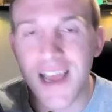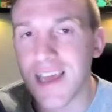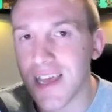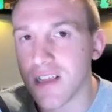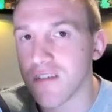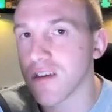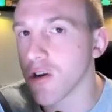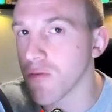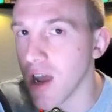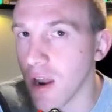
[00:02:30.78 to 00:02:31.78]
against
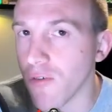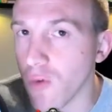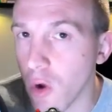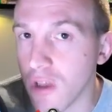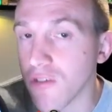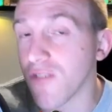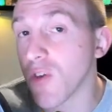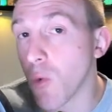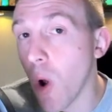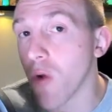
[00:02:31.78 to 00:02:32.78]
Kerala Royals.
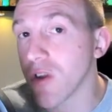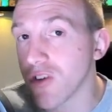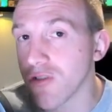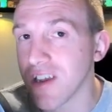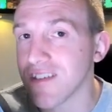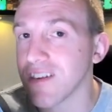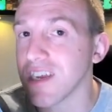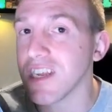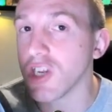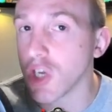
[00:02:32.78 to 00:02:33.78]
If you are
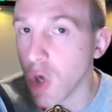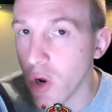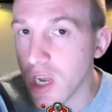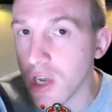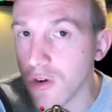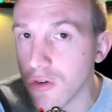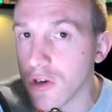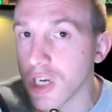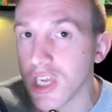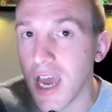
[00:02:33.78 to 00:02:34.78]
interested in joining
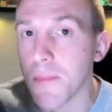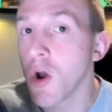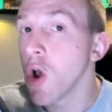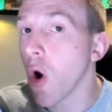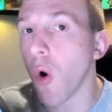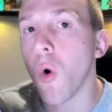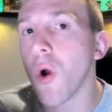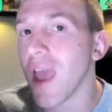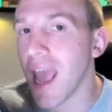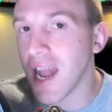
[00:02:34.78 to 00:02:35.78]
crunch time
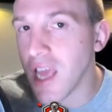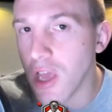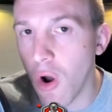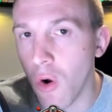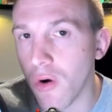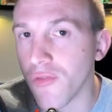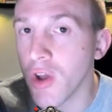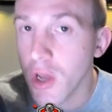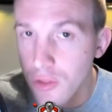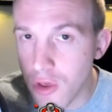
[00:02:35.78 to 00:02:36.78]
or any
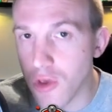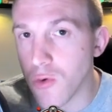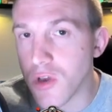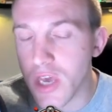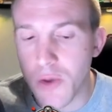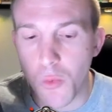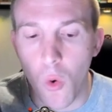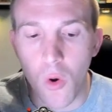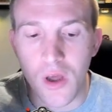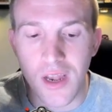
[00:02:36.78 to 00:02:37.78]
of the UK
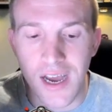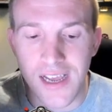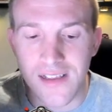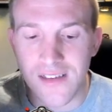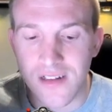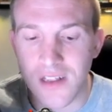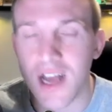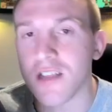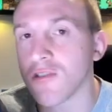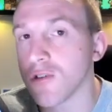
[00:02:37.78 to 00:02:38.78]
War Alliance
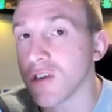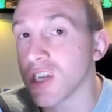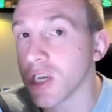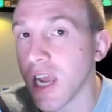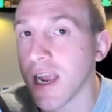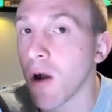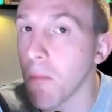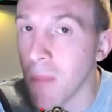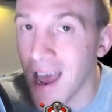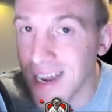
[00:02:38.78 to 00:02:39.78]
clans, you can check
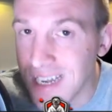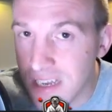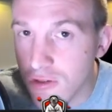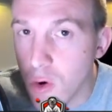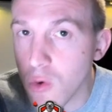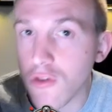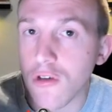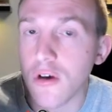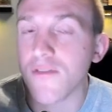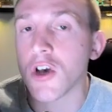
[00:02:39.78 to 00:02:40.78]
out my Discord
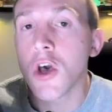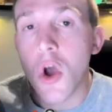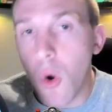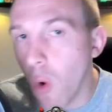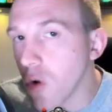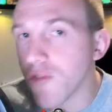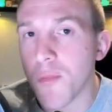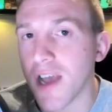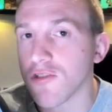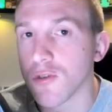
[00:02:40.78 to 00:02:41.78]
server. All
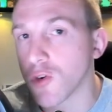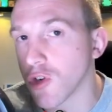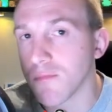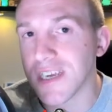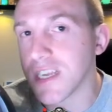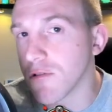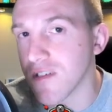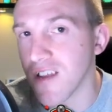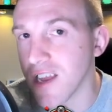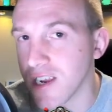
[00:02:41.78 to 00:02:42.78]
of my social
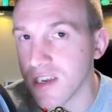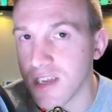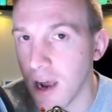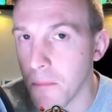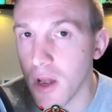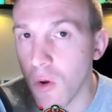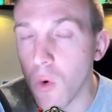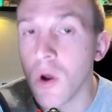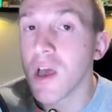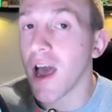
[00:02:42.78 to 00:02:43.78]
media is linked down
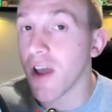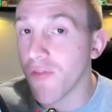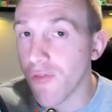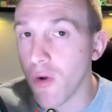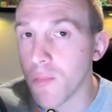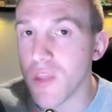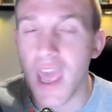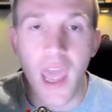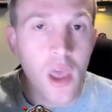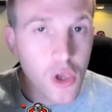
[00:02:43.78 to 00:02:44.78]
below, and from
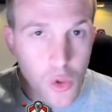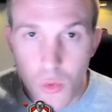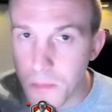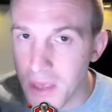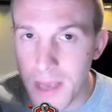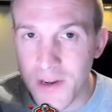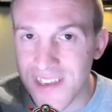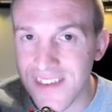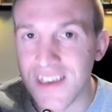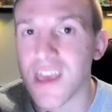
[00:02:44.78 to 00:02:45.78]
there you will be
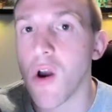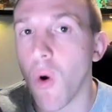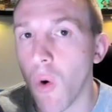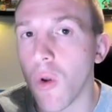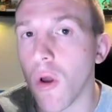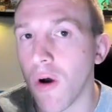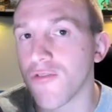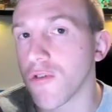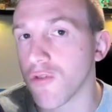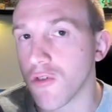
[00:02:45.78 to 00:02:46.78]
able to see all
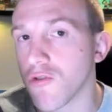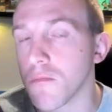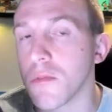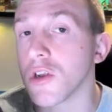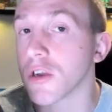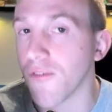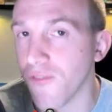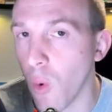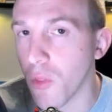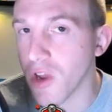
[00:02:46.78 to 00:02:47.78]
of the recruitment
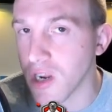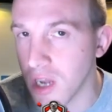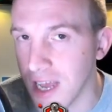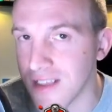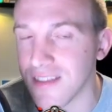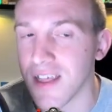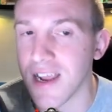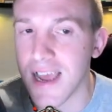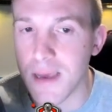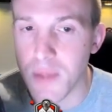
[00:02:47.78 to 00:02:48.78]
for the clans
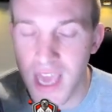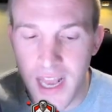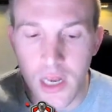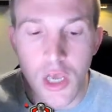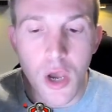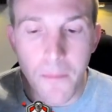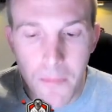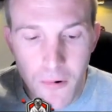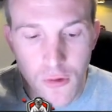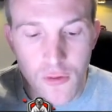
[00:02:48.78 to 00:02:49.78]
that I am in.
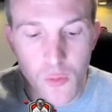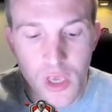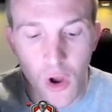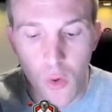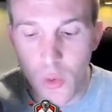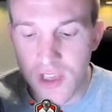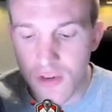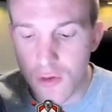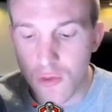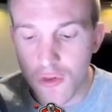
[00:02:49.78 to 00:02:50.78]
But we are
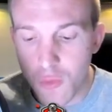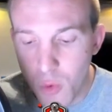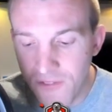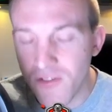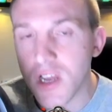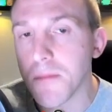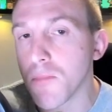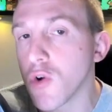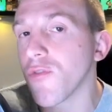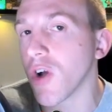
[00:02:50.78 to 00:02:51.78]
going to swiftly
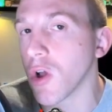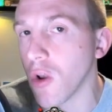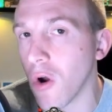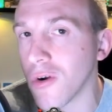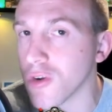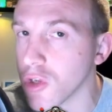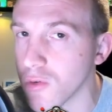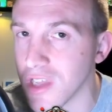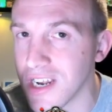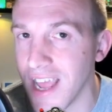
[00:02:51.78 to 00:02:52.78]
move along
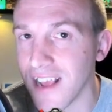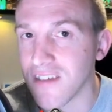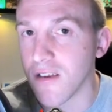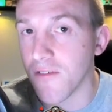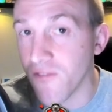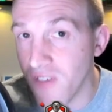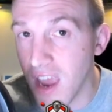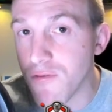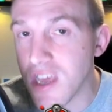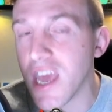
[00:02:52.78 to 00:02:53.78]
to the next
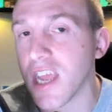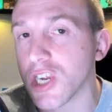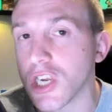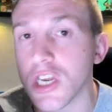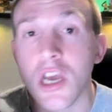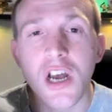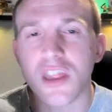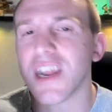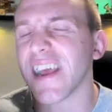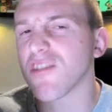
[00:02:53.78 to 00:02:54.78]
variation,
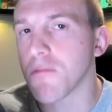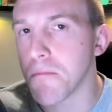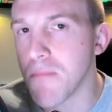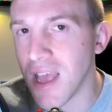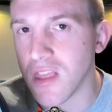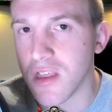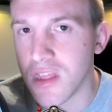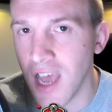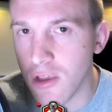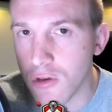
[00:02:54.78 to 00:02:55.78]
the next
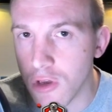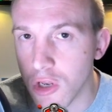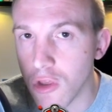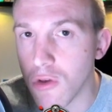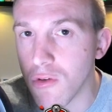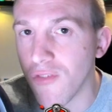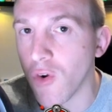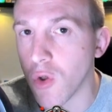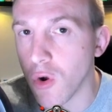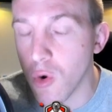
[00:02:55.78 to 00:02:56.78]
method that you can use
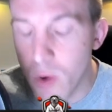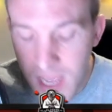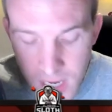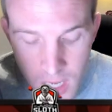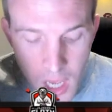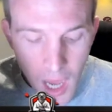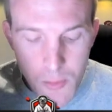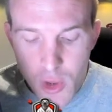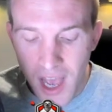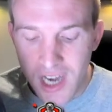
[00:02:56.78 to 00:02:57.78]
for your queen,
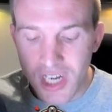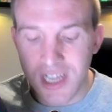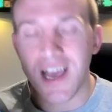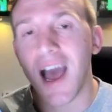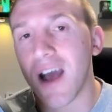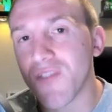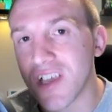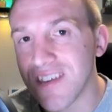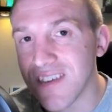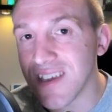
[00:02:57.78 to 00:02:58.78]
and we actually
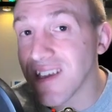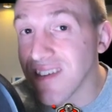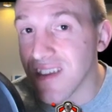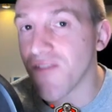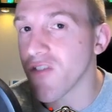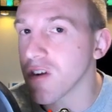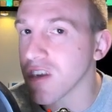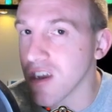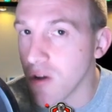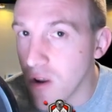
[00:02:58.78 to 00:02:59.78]
have six
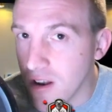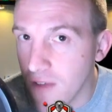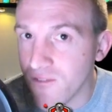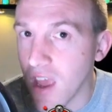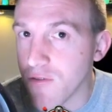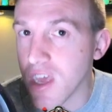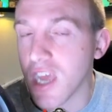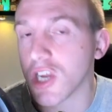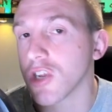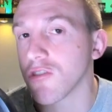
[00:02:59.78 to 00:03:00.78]
different
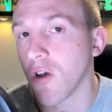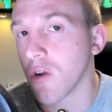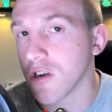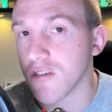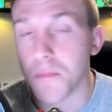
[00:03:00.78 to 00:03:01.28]
variations on